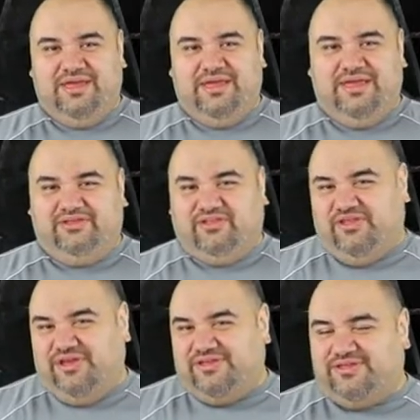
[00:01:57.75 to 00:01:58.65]
is
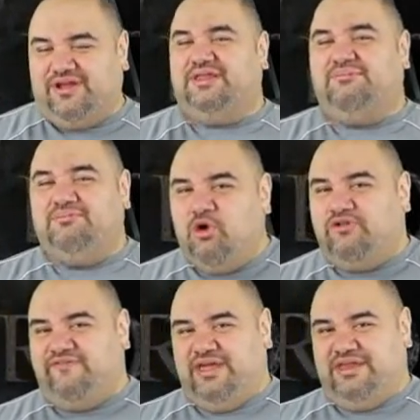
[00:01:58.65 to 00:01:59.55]
Thea suddenly
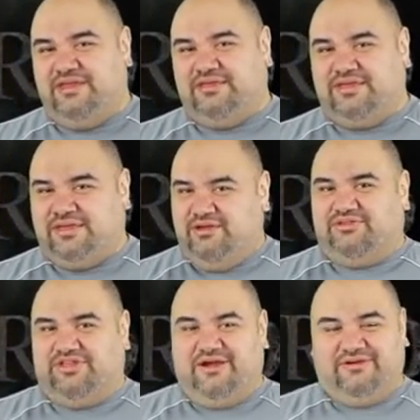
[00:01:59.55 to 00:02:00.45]
motivated to kill
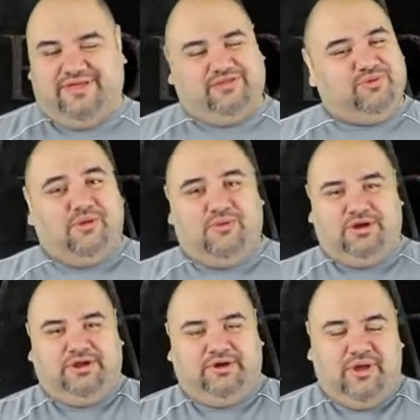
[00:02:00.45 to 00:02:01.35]
Sara? That's what I want
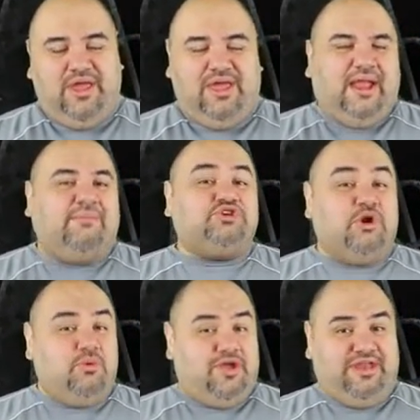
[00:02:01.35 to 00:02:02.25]
to know. And I'm
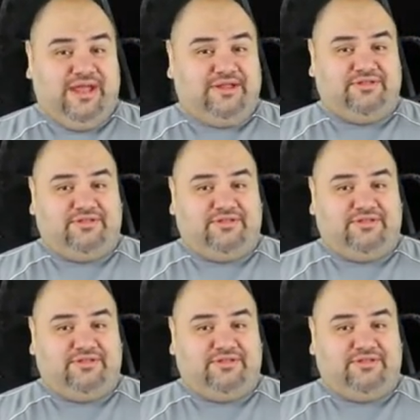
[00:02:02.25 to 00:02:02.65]
sure we'll get an answer